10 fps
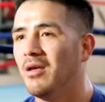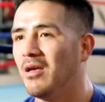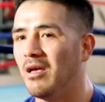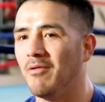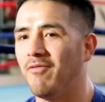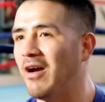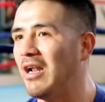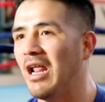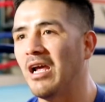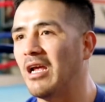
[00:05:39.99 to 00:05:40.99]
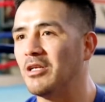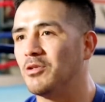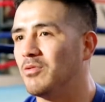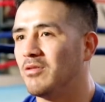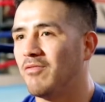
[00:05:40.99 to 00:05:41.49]
And fighting
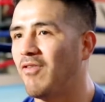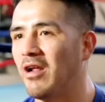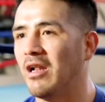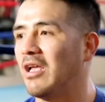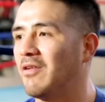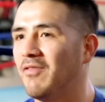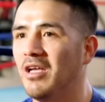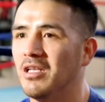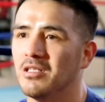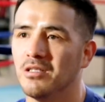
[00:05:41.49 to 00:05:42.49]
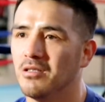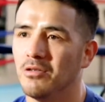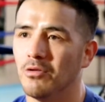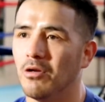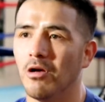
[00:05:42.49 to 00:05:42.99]
Lancaster was fighting like in Vegas. You
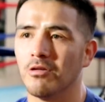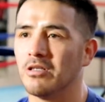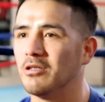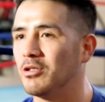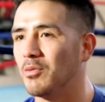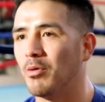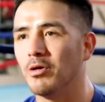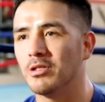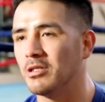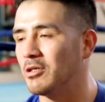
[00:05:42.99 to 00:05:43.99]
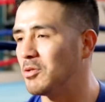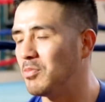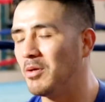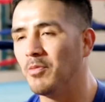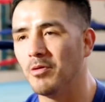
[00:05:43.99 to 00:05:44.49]
know, as long as there's a person, there's
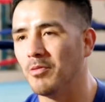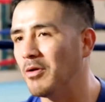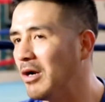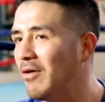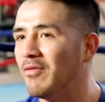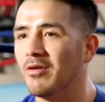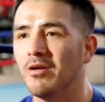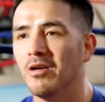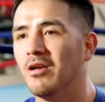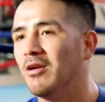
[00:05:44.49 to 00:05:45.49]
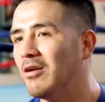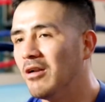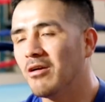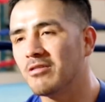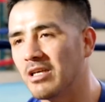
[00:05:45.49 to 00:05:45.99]
people, and whatever, as
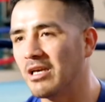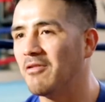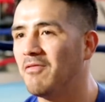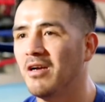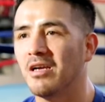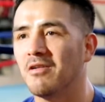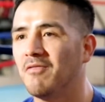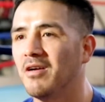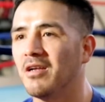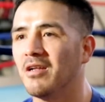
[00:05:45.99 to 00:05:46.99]
long as I get a fight, I get a fight.